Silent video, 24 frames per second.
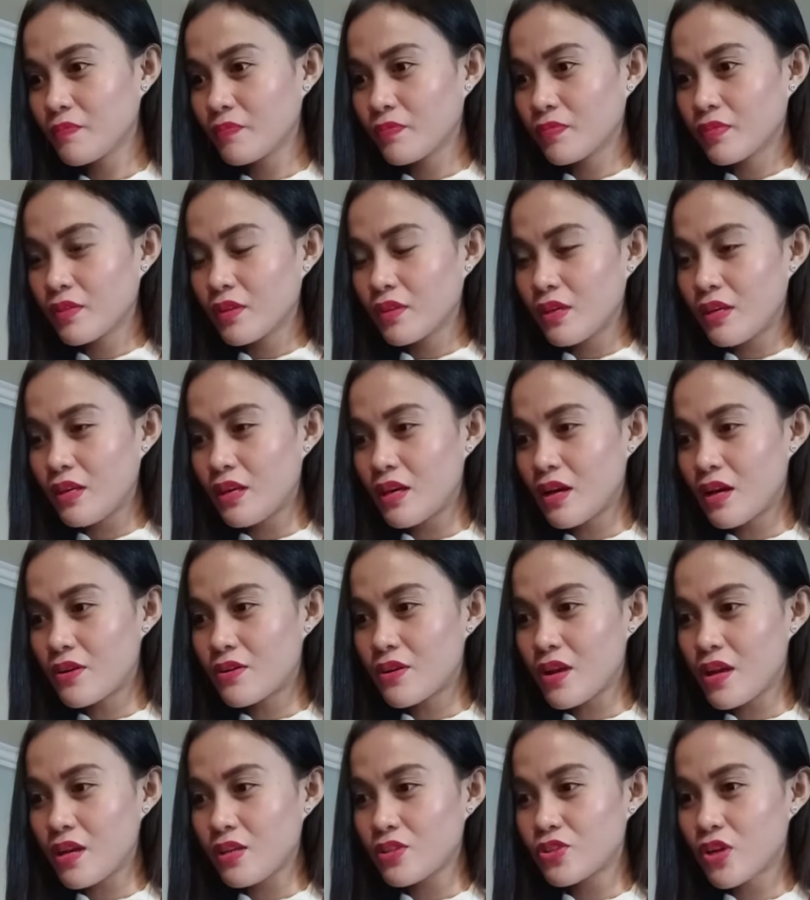he
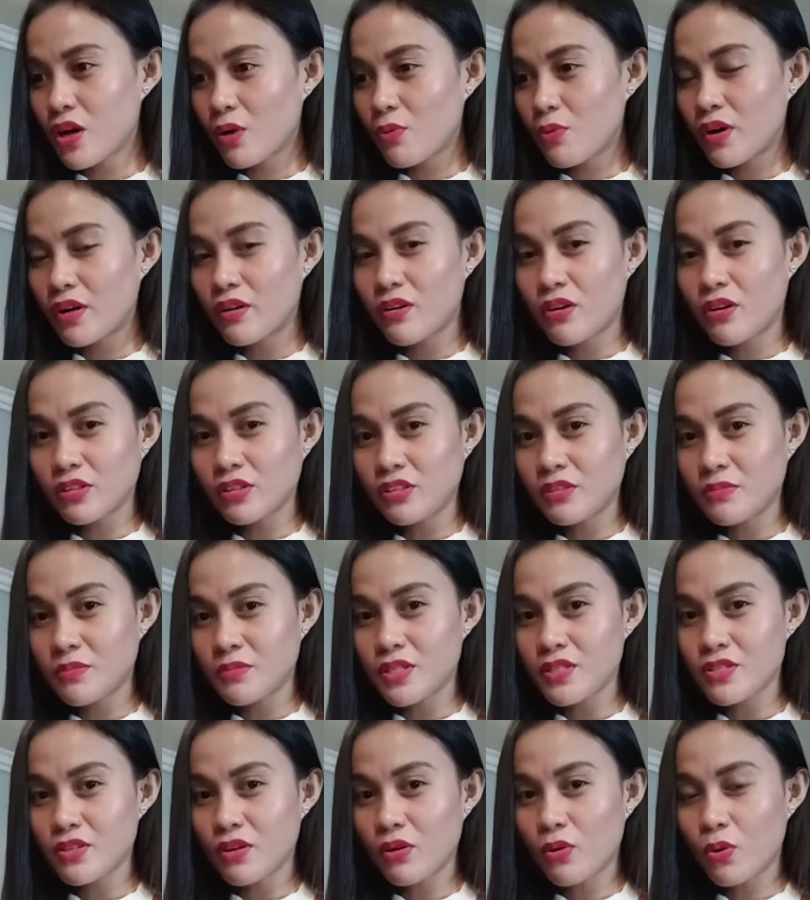arranged our
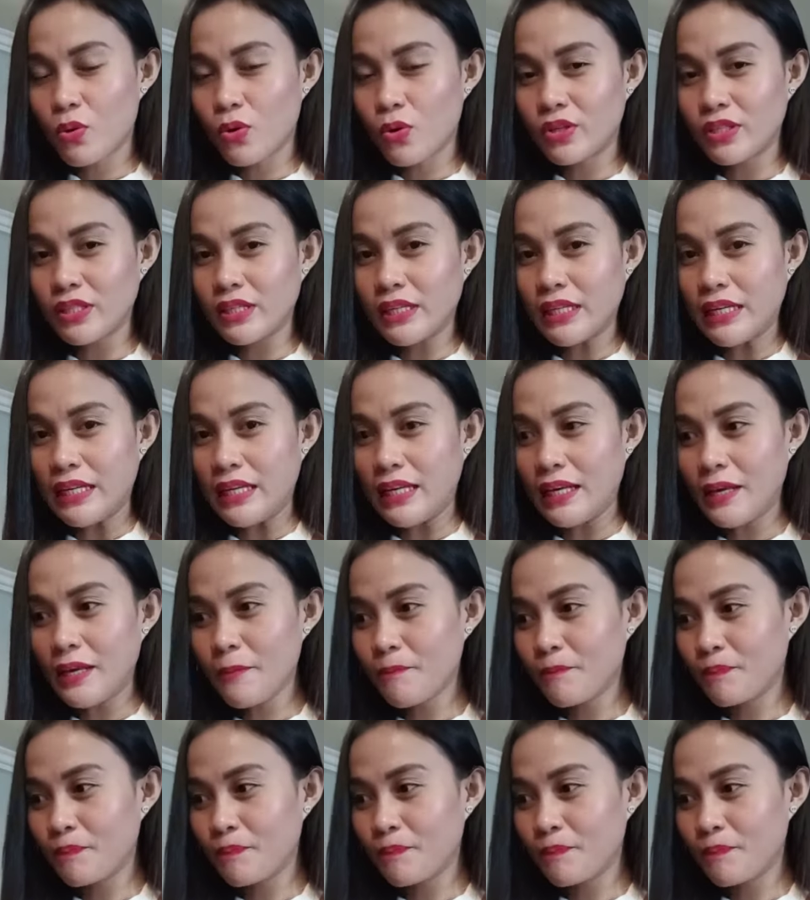documents accordingly.